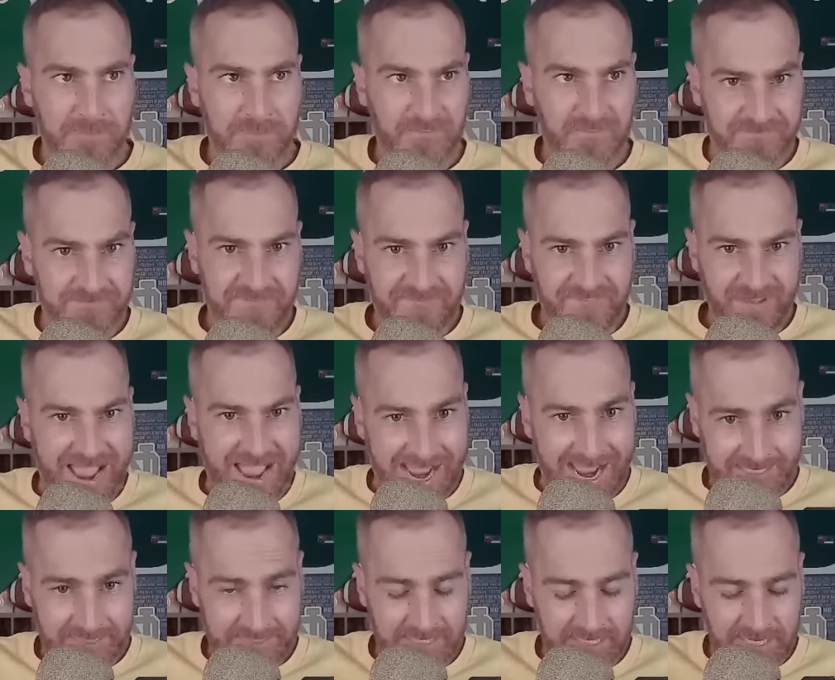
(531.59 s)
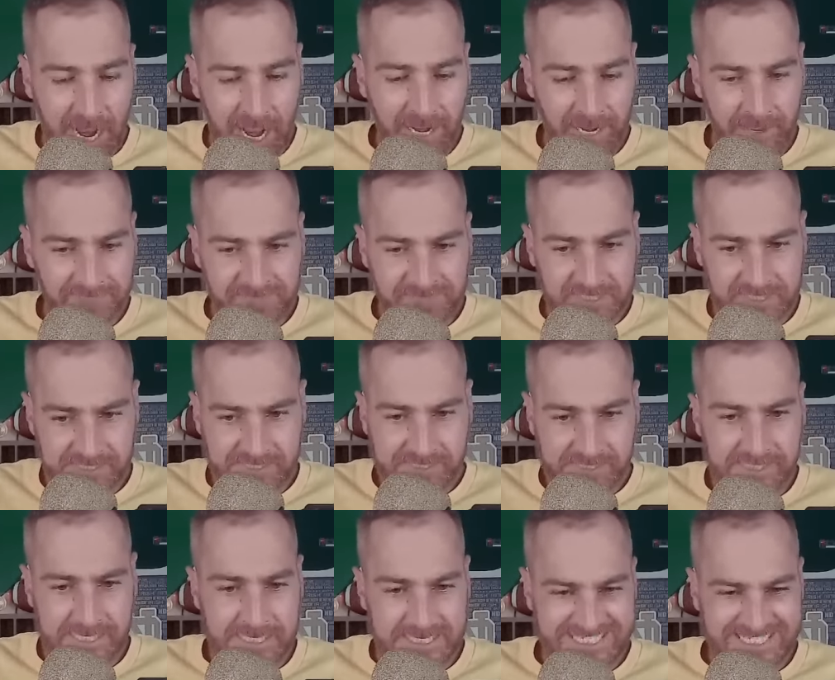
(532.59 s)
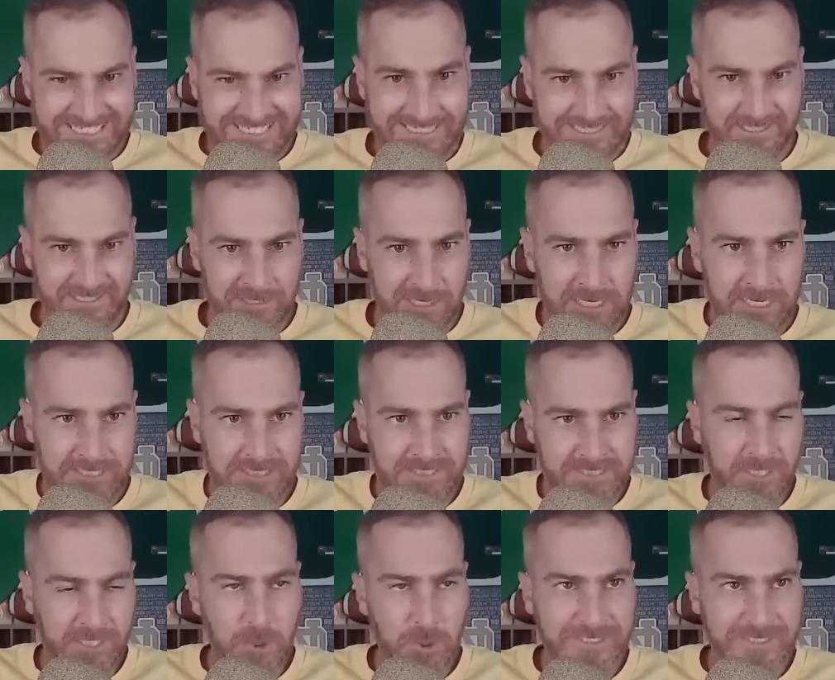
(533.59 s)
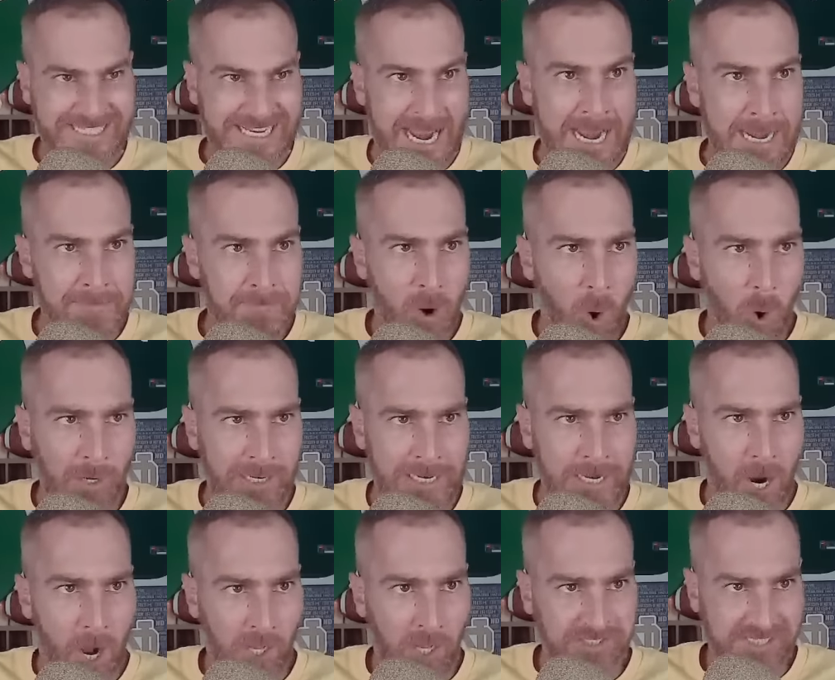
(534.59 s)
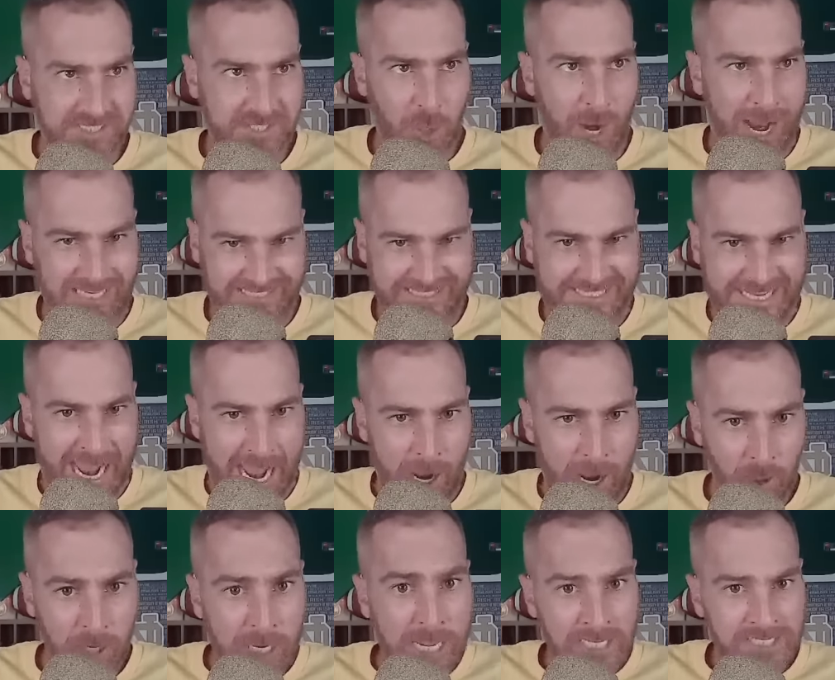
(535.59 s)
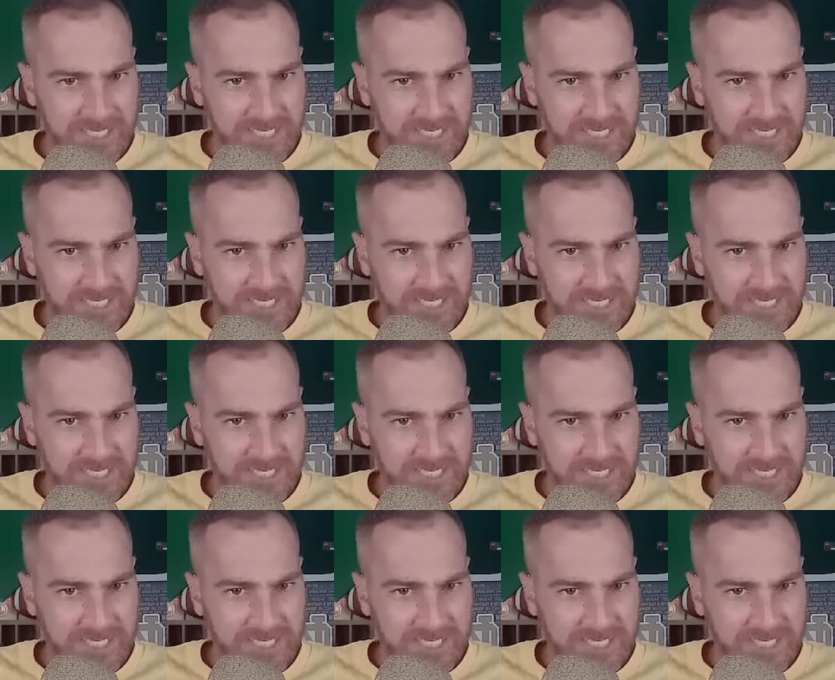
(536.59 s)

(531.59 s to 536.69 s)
that I have to sit here on a Tuesday morning all stressed out